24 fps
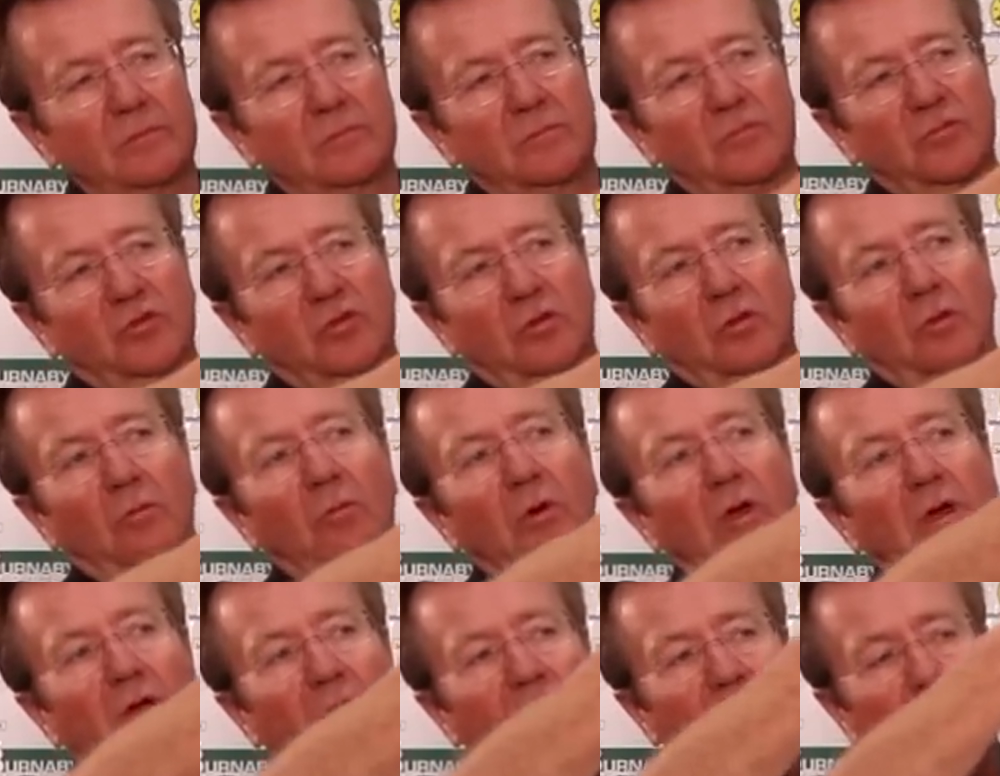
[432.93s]
so that
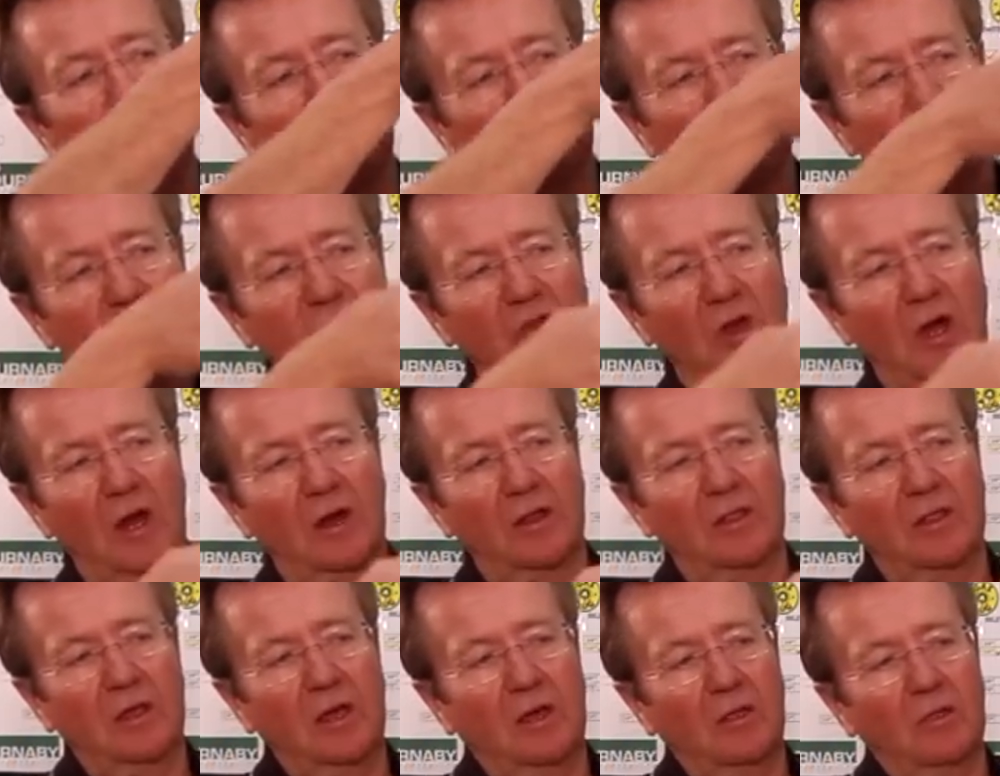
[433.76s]
we can view the side
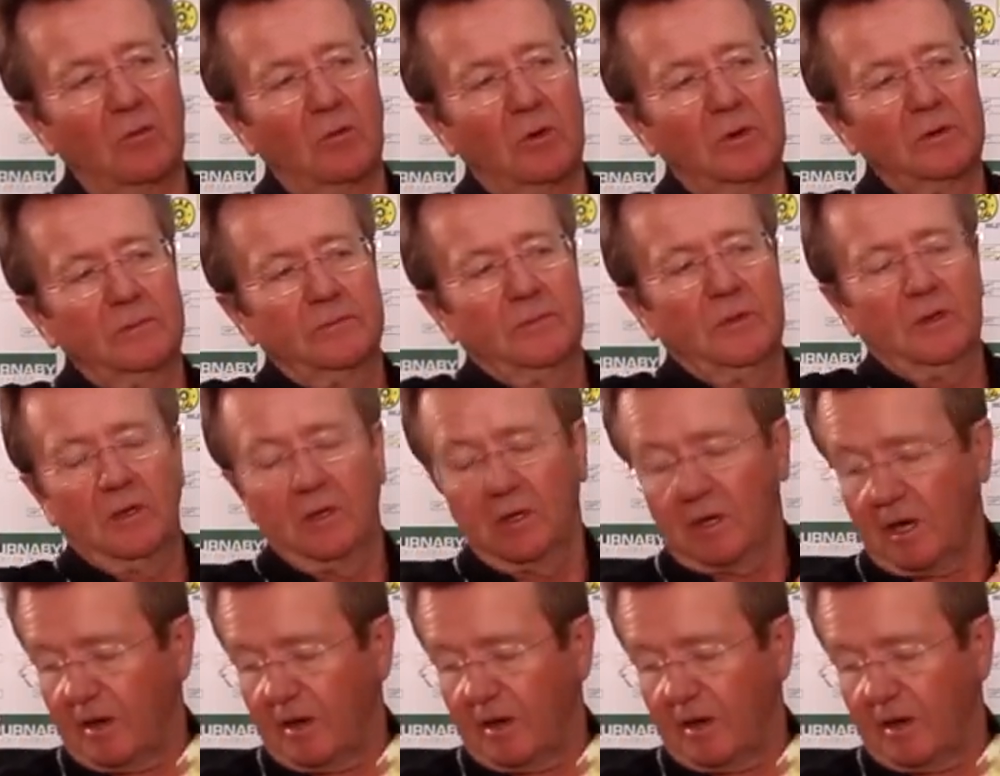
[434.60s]
of the other one.